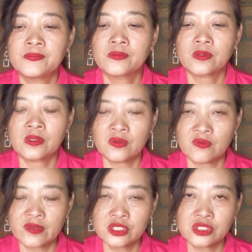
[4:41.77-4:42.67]

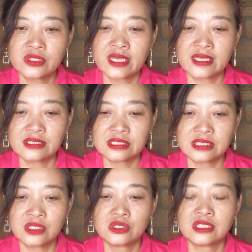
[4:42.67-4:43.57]
innovation and
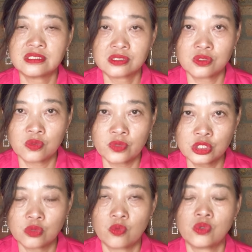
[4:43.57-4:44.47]
change in school
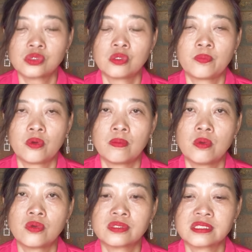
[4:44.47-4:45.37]
which also
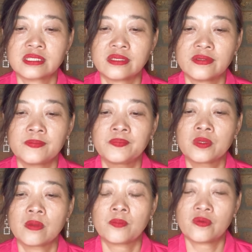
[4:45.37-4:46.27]
promotes the
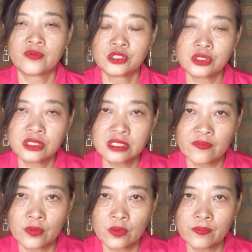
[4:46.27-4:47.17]
professional
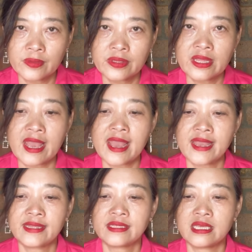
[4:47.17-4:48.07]
development
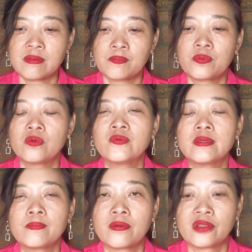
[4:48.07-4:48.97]
and improving
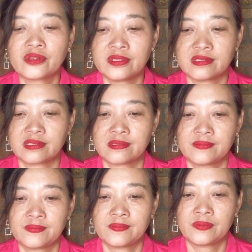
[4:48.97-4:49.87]
practice.
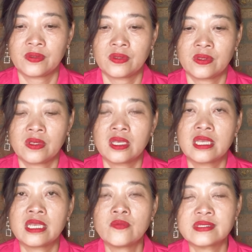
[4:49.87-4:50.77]

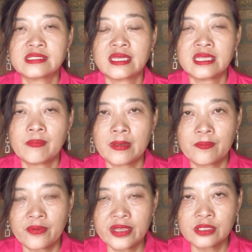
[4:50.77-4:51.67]
It was studied by
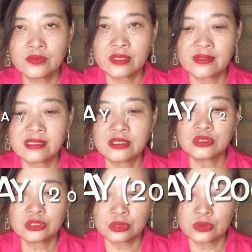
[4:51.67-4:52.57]
Bray
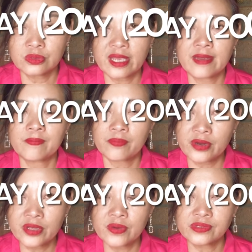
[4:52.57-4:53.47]
2002 and Bray
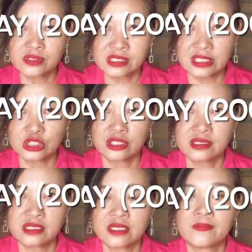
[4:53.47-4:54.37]
also
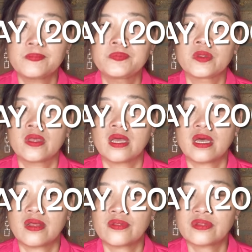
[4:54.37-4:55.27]
suggested
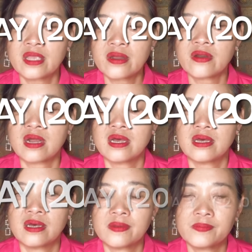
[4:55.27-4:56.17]
uh, there
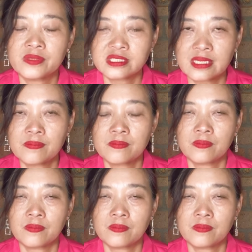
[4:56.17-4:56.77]
are some